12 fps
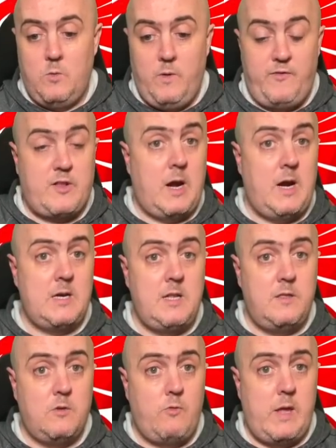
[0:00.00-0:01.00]
We've
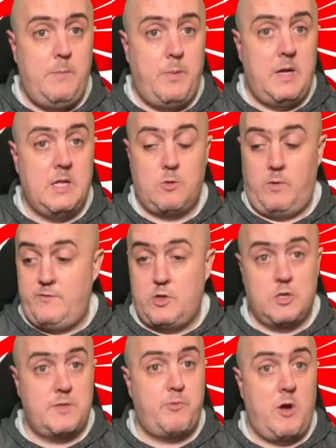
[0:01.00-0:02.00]
started the rebuild. We've
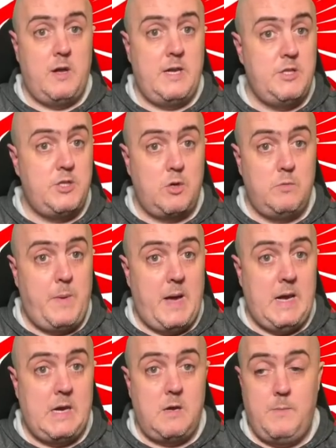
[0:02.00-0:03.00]
just brought in Jude
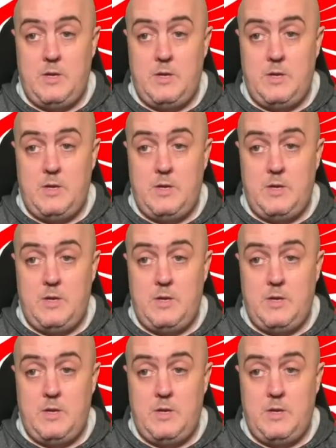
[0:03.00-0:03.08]
Bellingham,